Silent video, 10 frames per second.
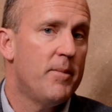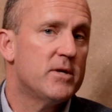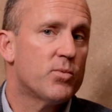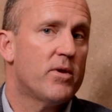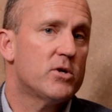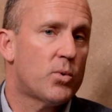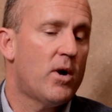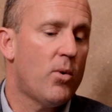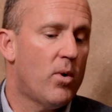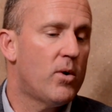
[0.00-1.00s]
because when they're
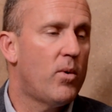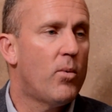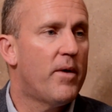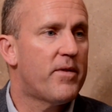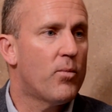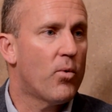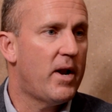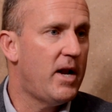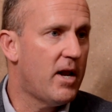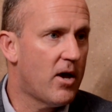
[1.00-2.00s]
21, we want them
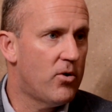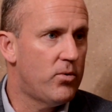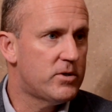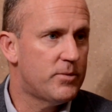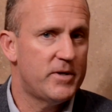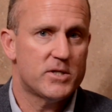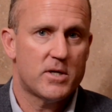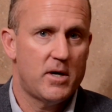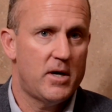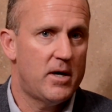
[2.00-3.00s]
ready to go to be
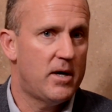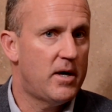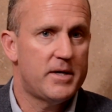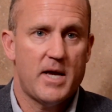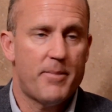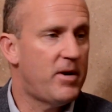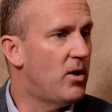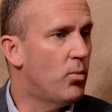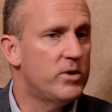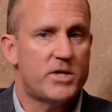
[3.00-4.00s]
a
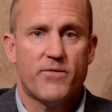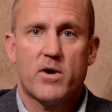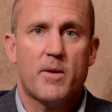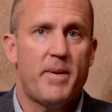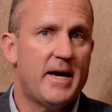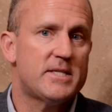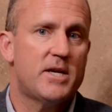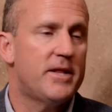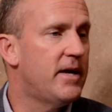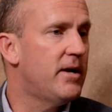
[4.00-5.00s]
deputy in whichever
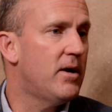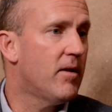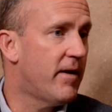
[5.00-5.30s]
capacity they